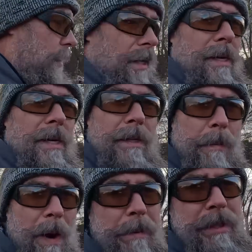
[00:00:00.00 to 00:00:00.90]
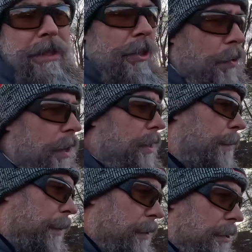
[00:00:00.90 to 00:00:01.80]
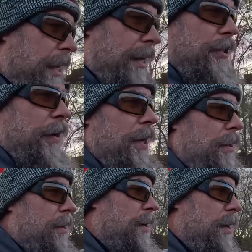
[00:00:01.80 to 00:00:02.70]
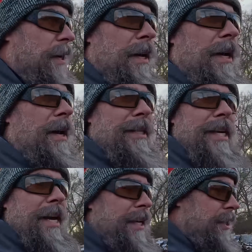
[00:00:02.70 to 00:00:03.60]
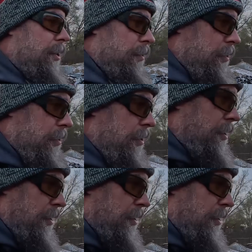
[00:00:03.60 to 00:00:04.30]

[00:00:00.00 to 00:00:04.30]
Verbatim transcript: The problem is the truck that pulls that trailer has had issues.